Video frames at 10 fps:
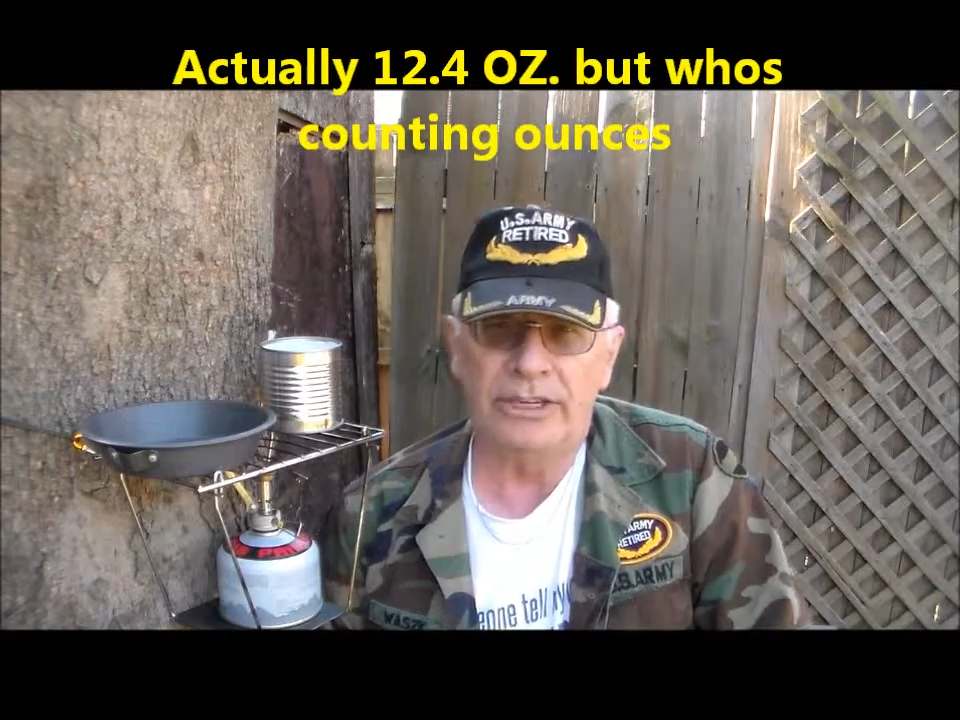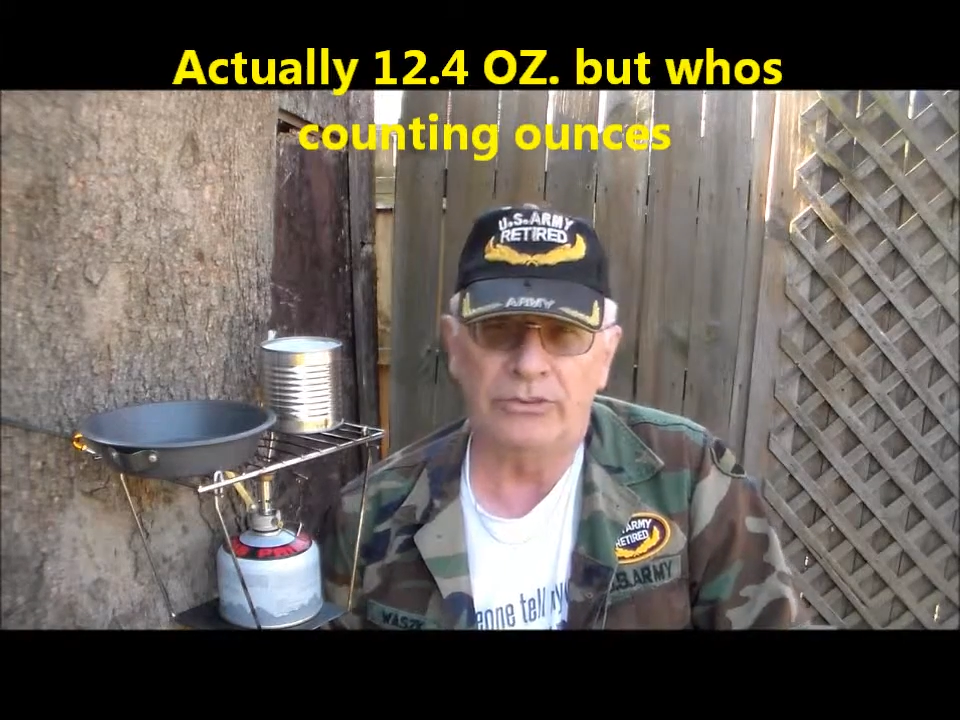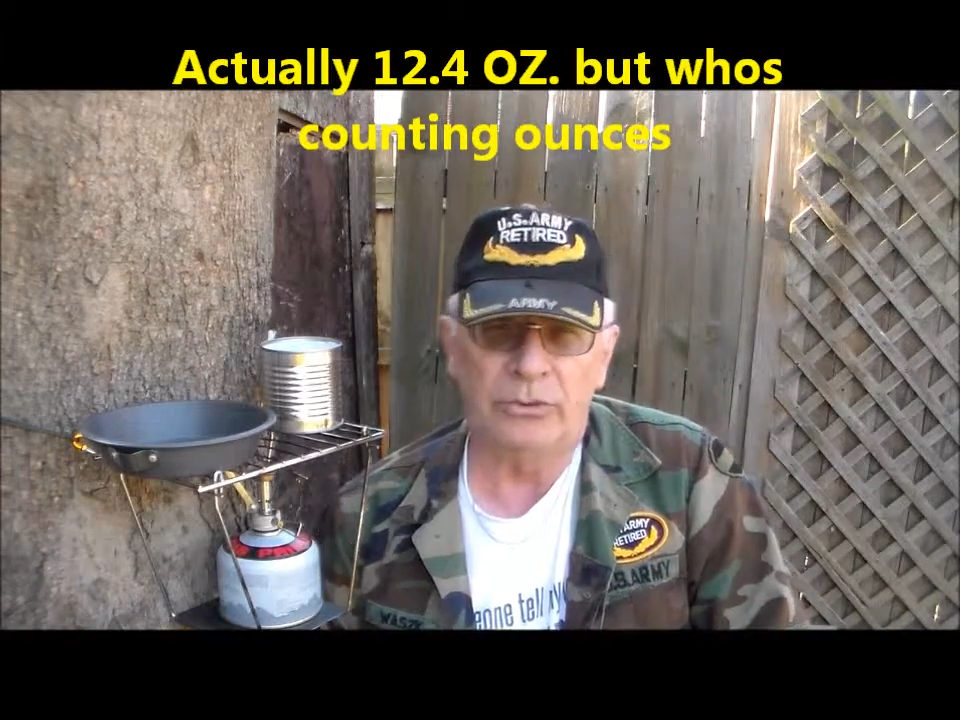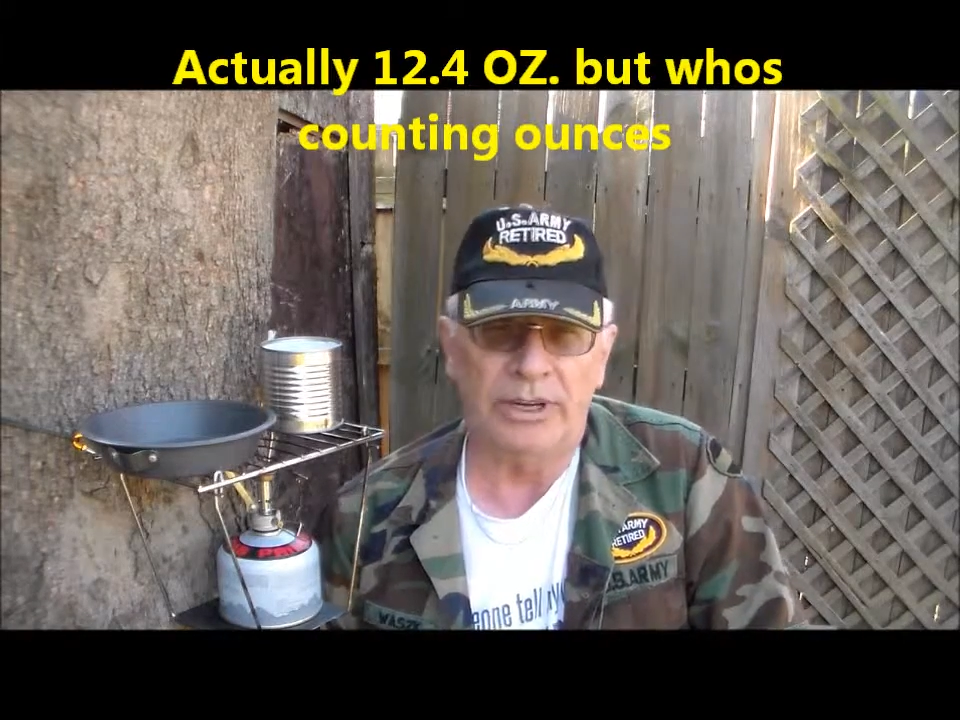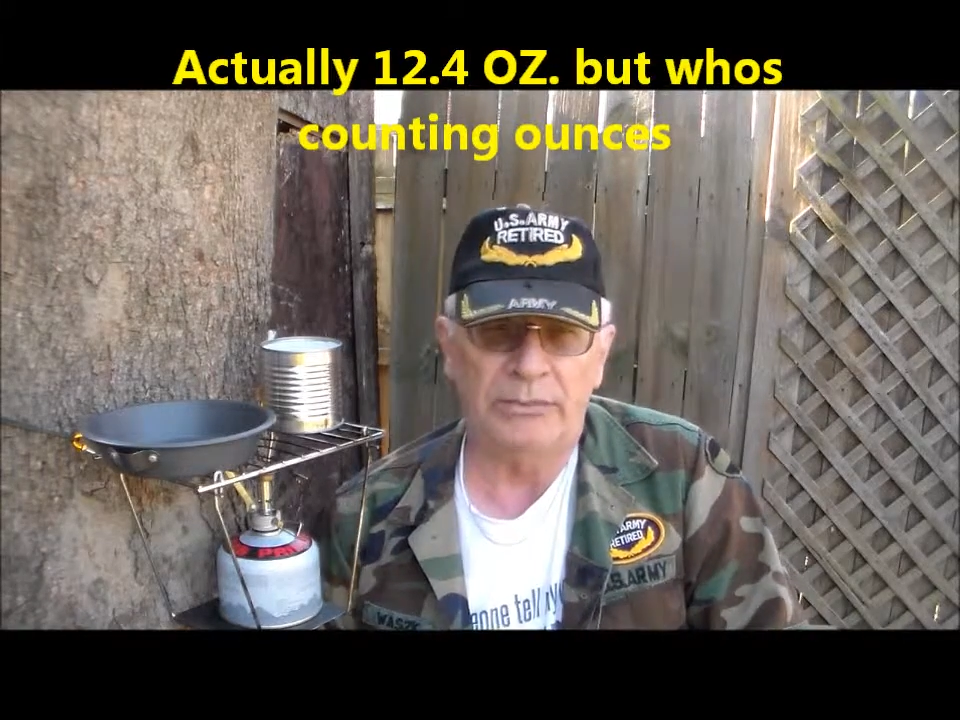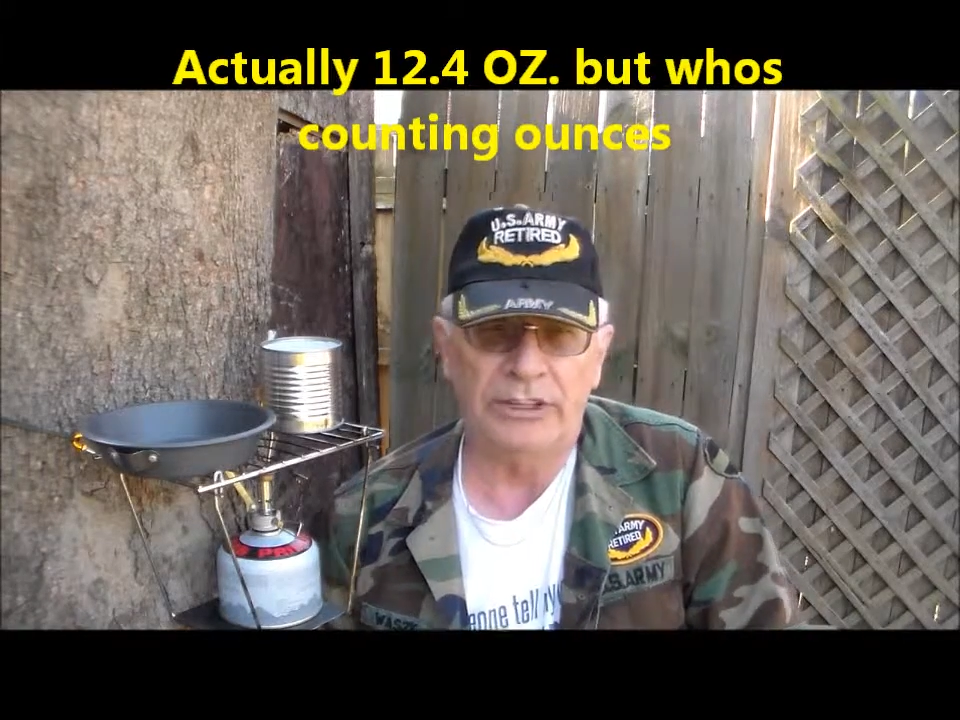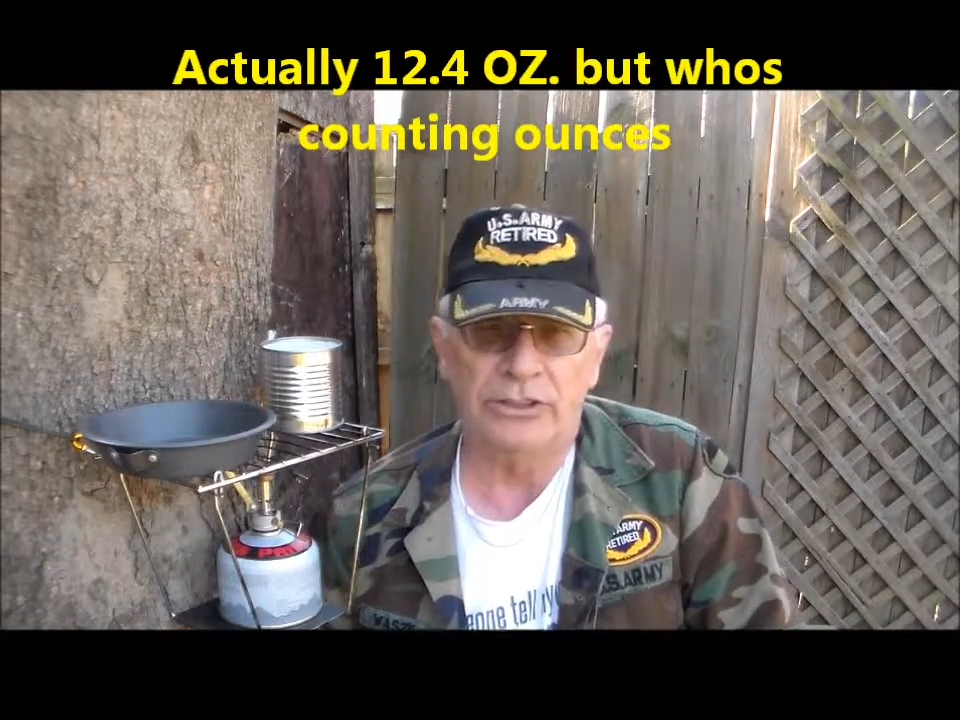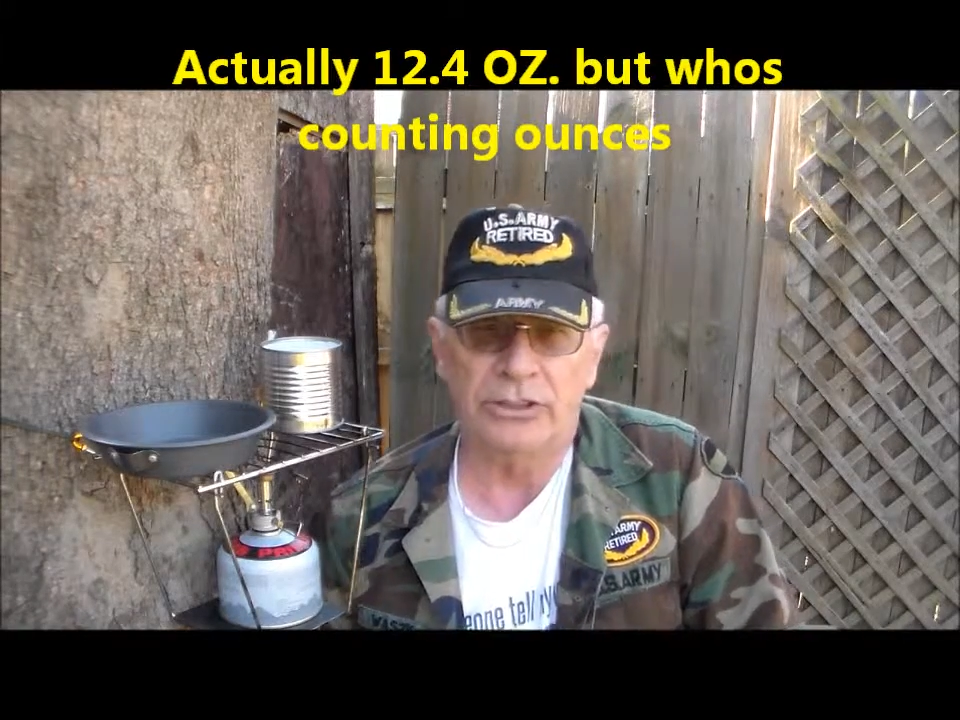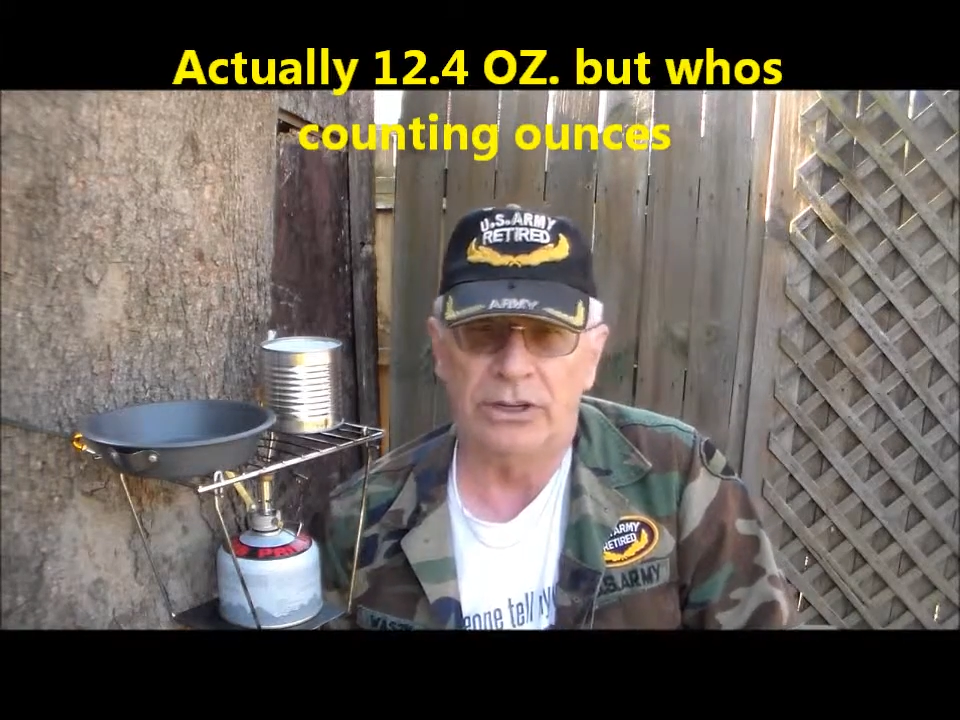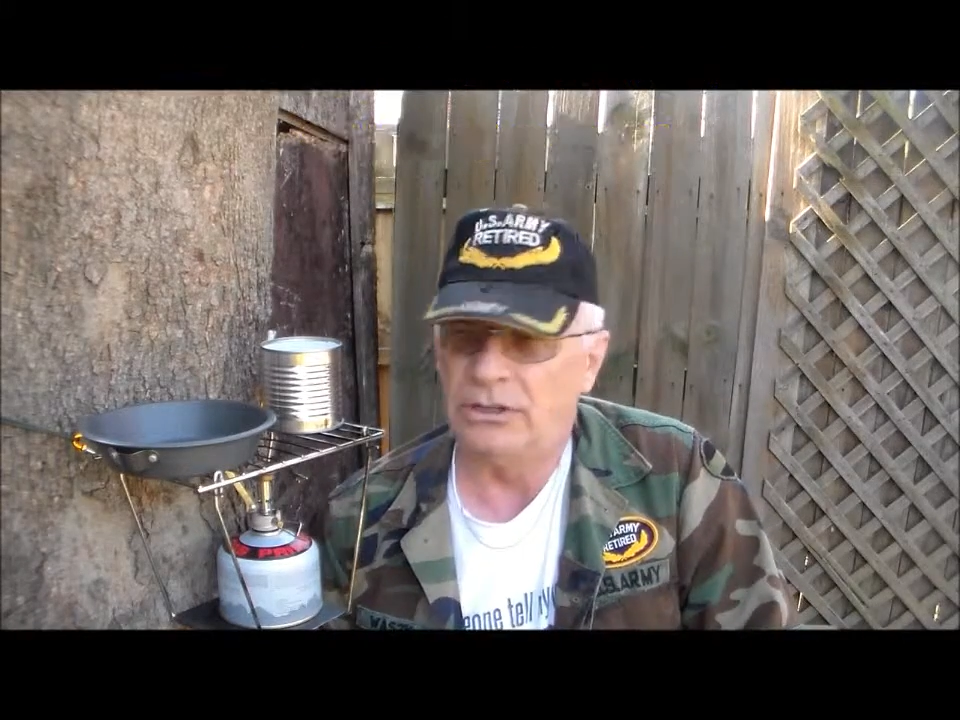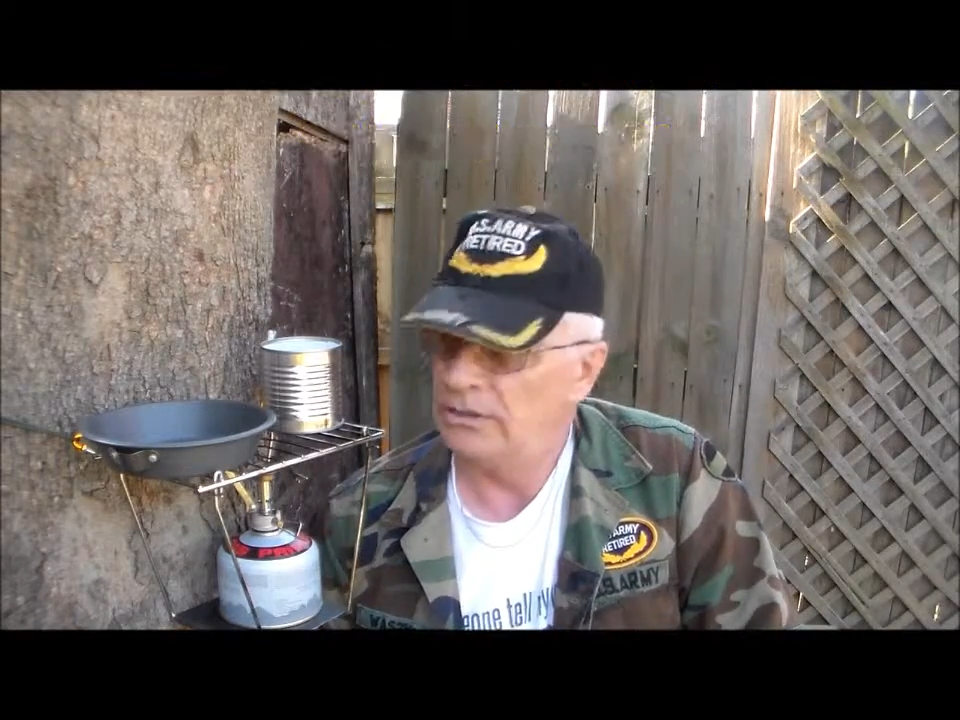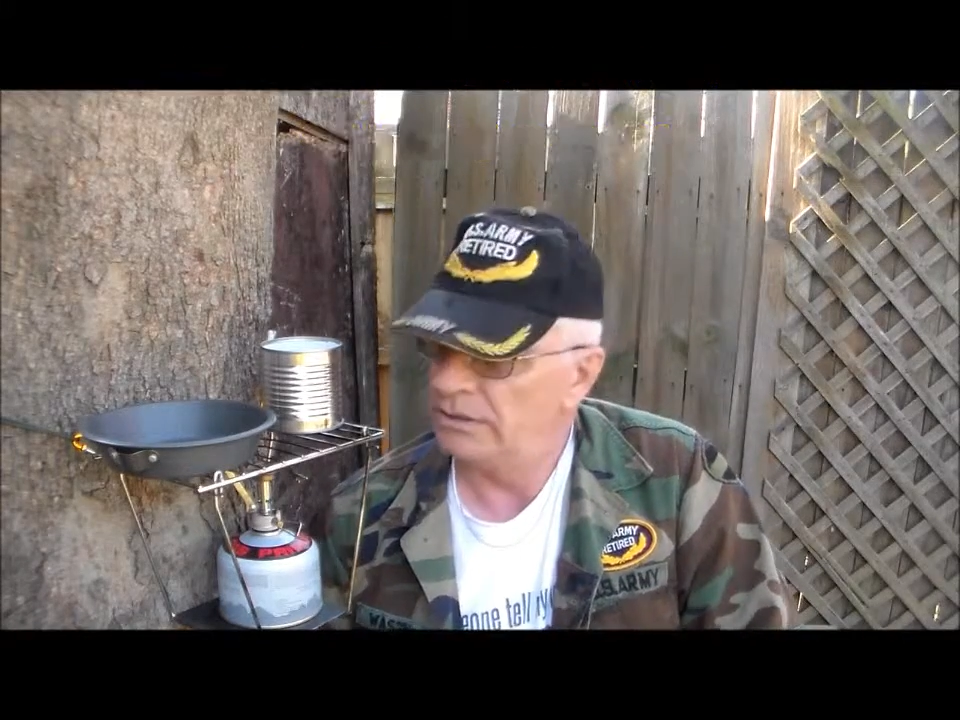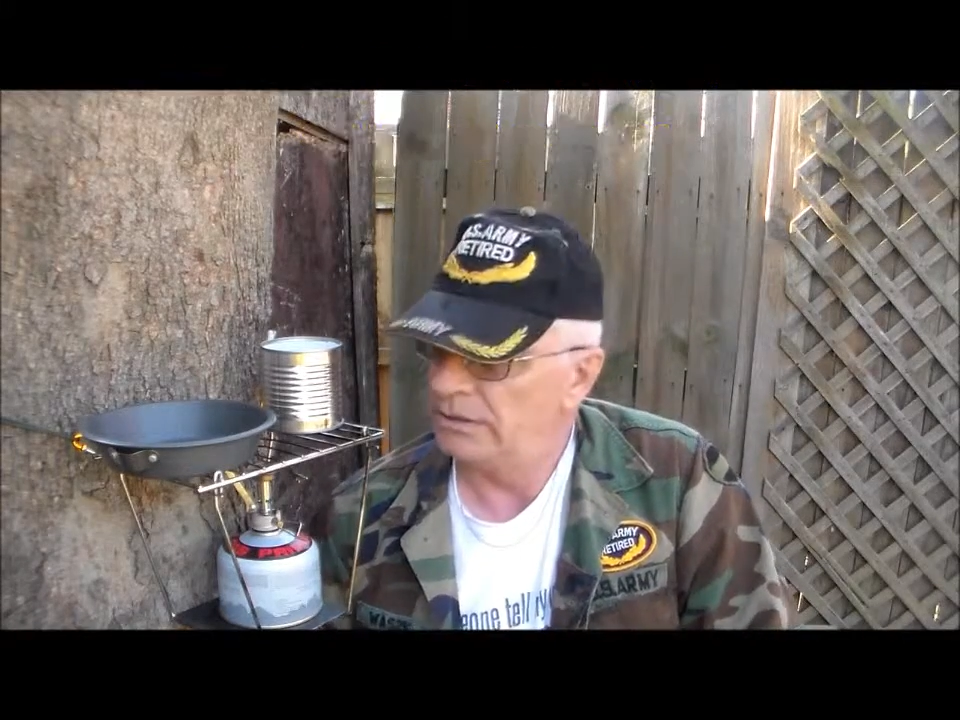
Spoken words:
doesn't weigh much at all.